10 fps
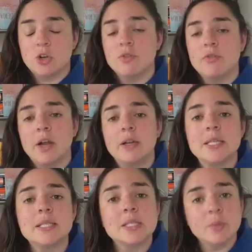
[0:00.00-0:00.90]
and are
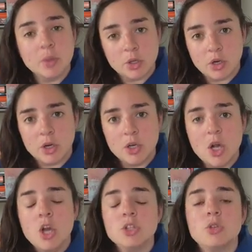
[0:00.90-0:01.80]
very
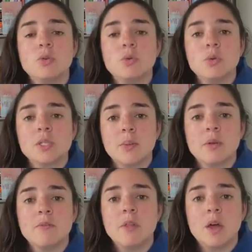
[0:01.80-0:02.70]
similar to some
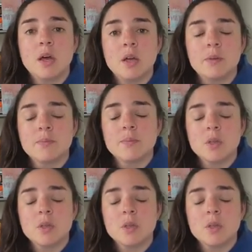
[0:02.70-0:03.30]
of the